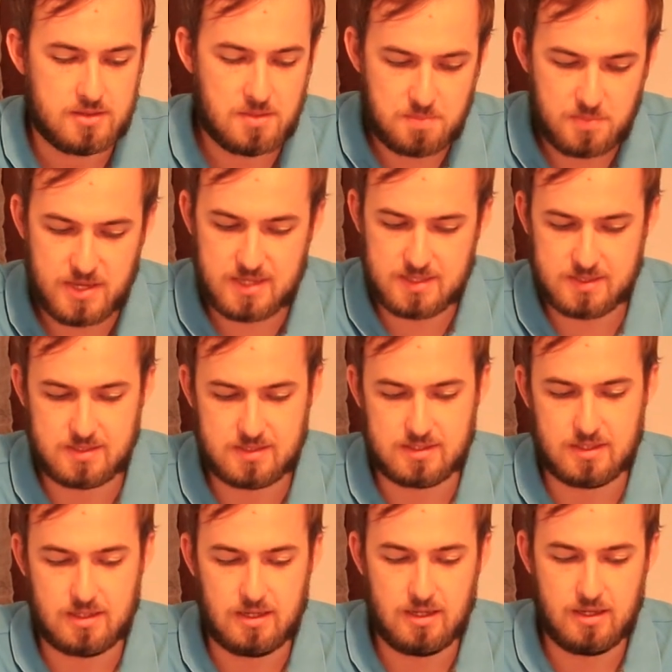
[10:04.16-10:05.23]
The
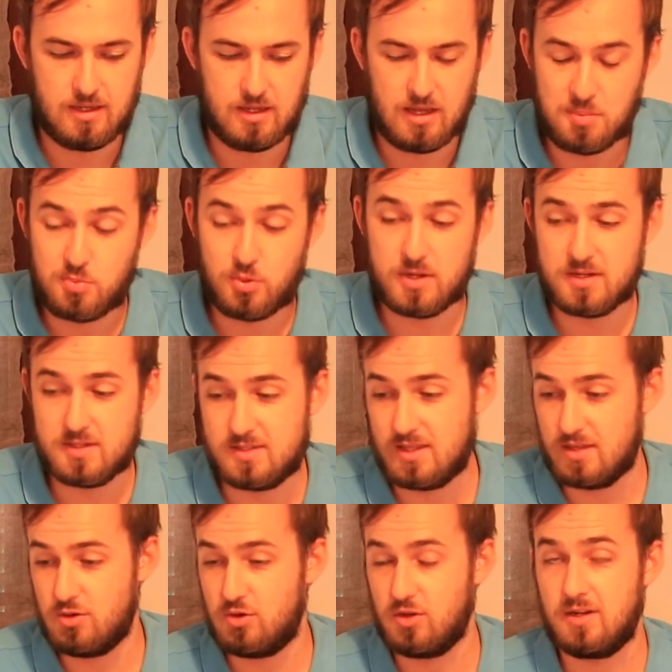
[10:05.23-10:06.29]
best apprentice
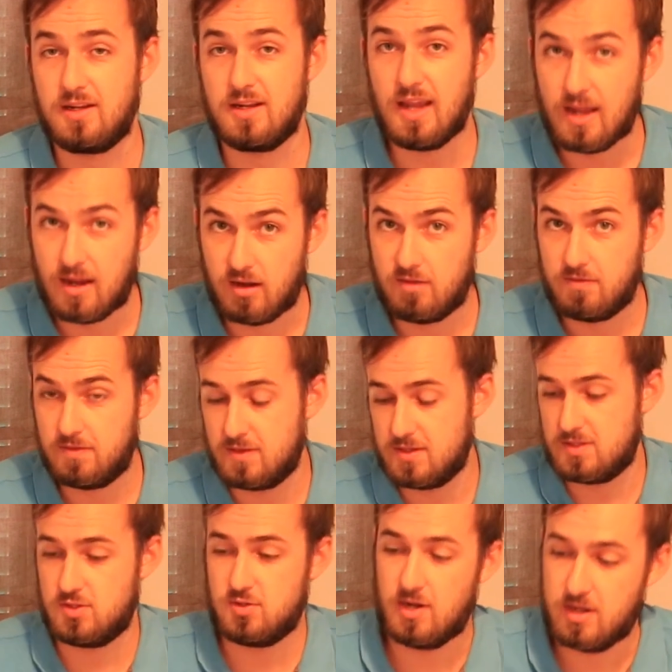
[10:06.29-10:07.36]
that you could get for
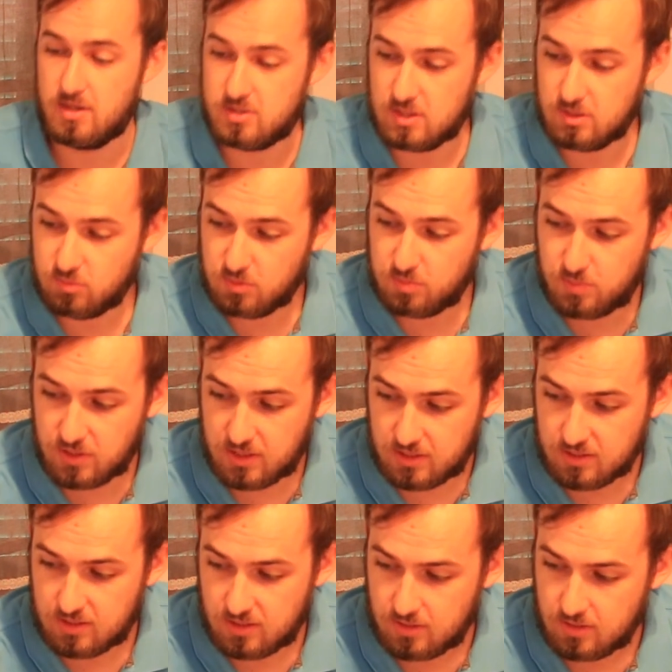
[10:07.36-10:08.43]
this strategy would
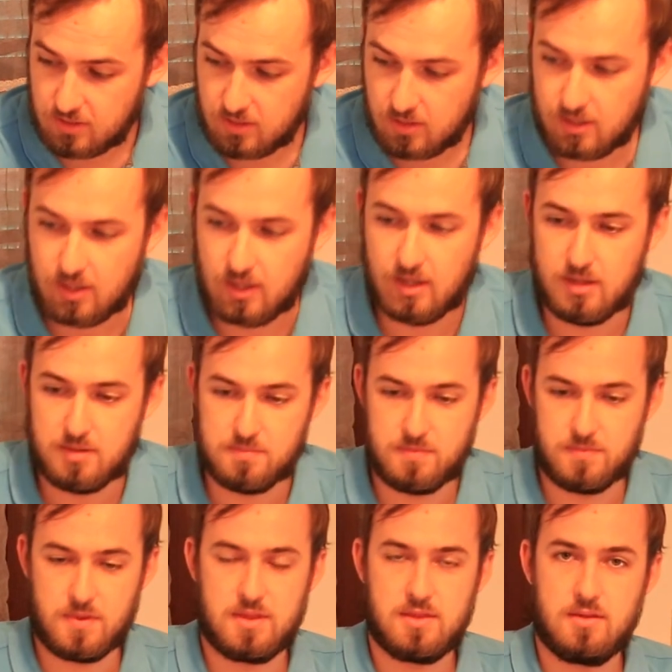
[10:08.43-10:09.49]
be
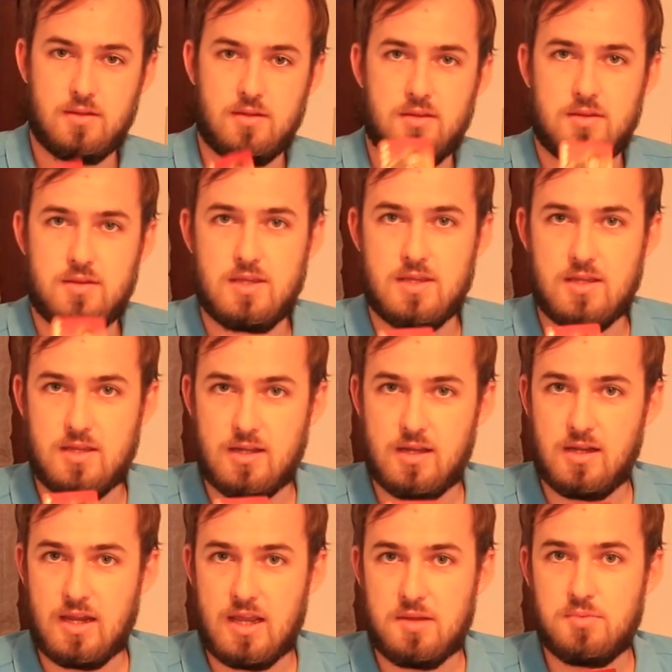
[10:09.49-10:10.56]
the
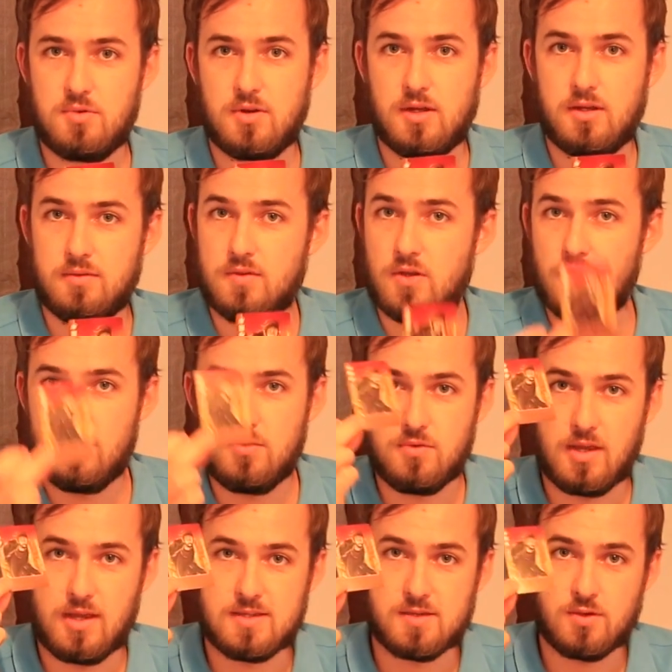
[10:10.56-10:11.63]
labourer, who
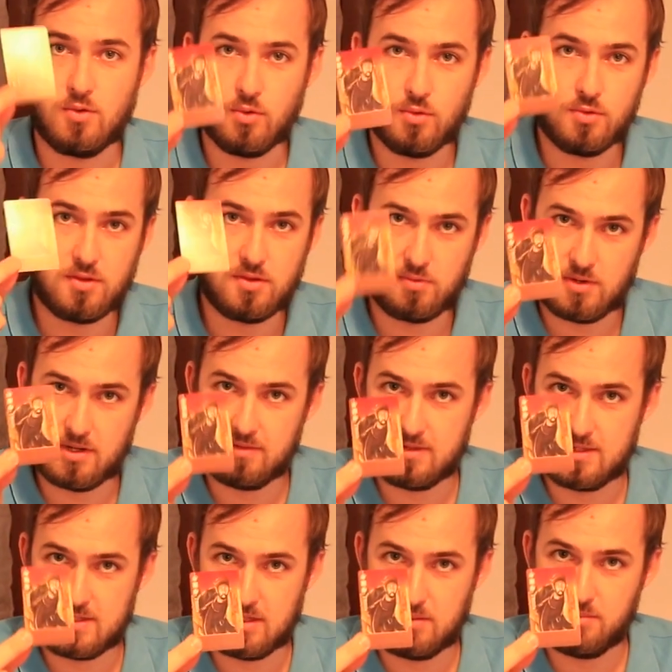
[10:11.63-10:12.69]
has all three of
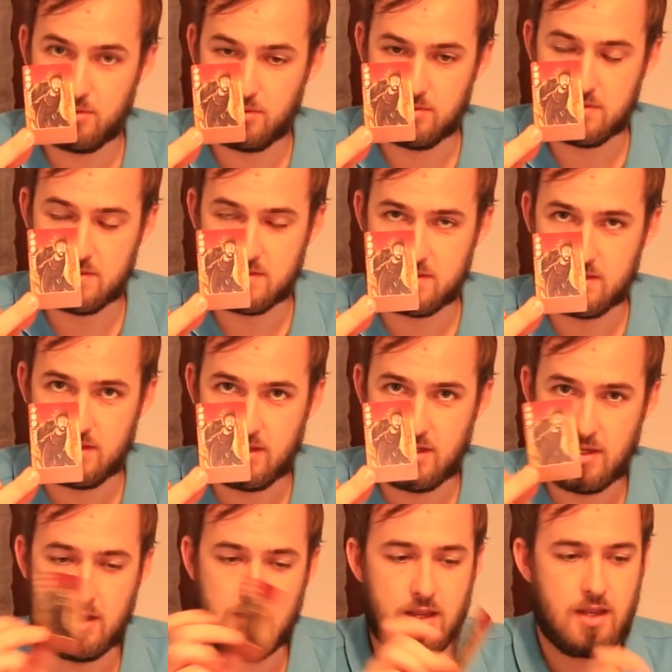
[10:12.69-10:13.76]
the symbols,
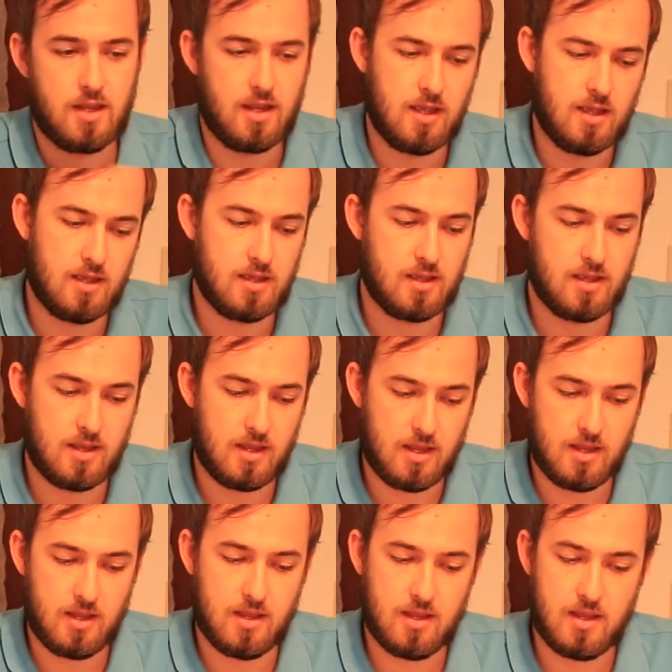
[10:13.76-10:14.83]

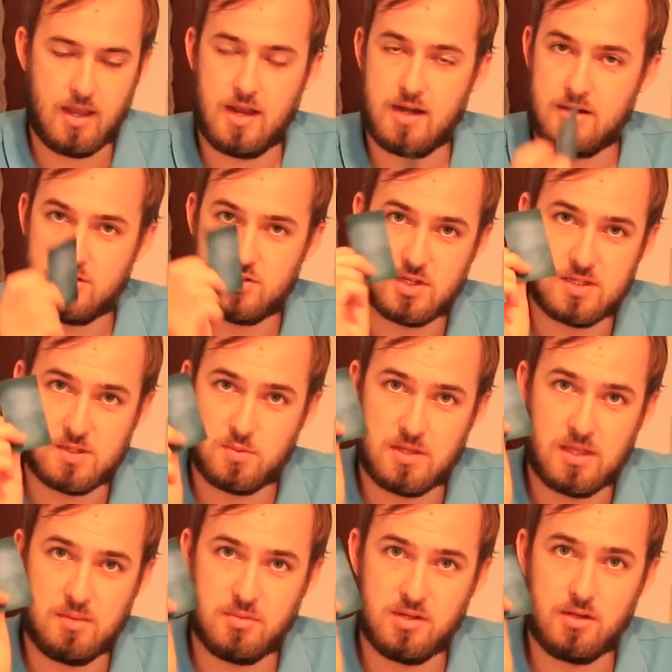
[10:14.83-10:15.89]
and just
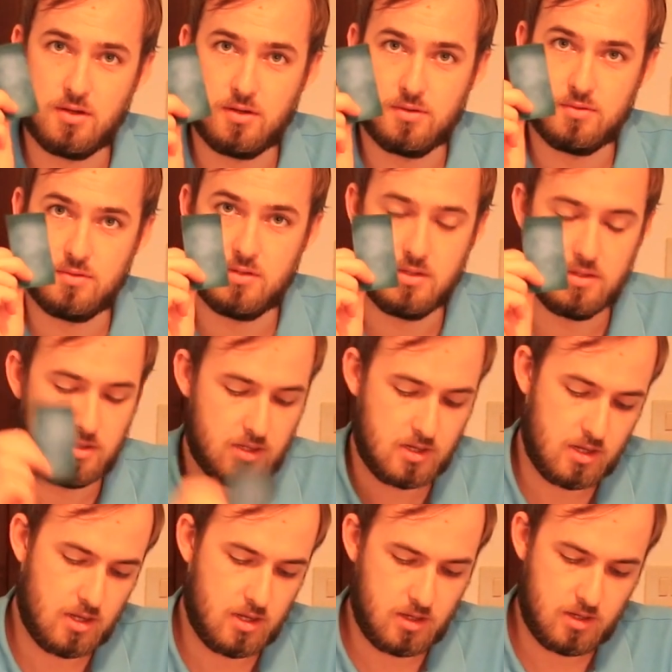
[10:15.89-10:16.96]
with him alone
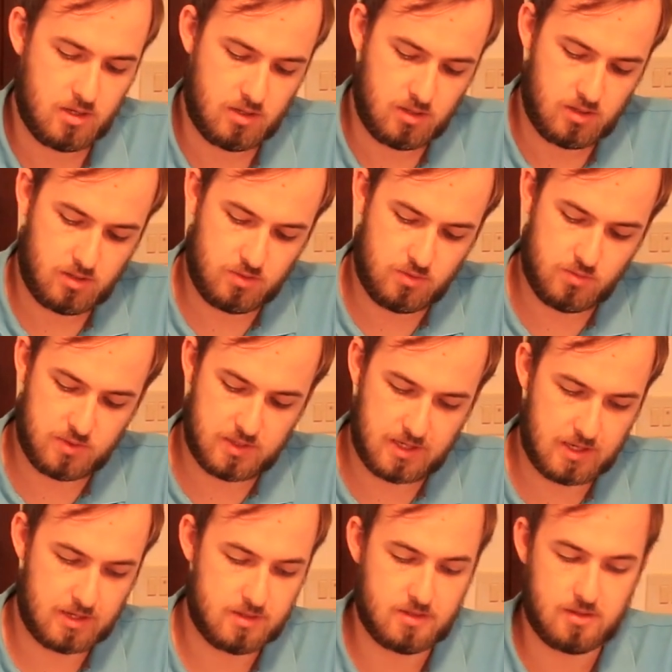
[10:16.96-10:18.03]
you
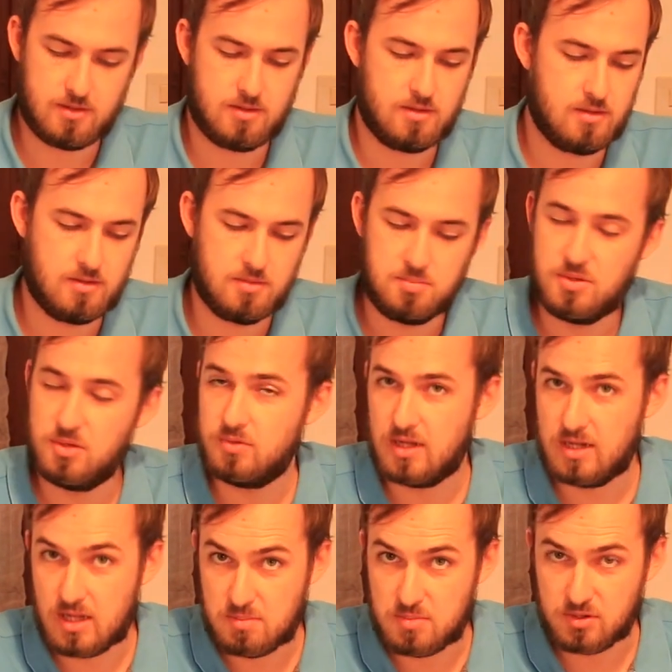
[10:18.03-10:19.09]
can build
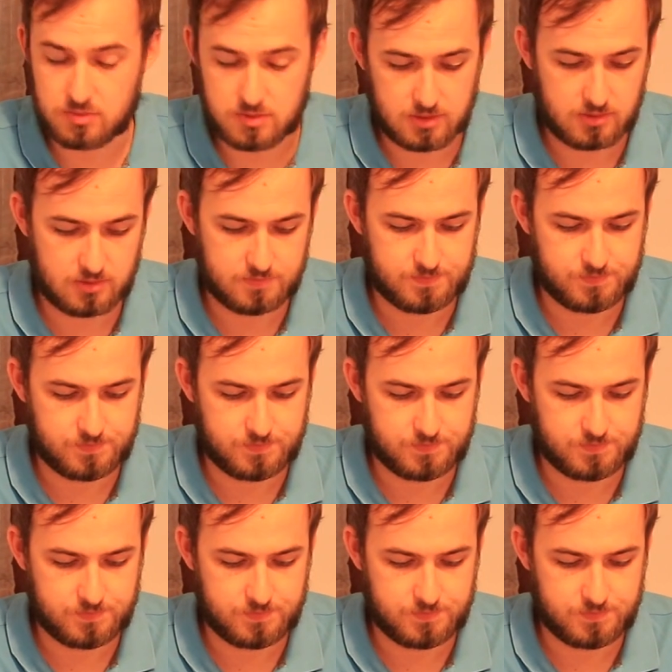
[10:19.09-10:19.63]
any building.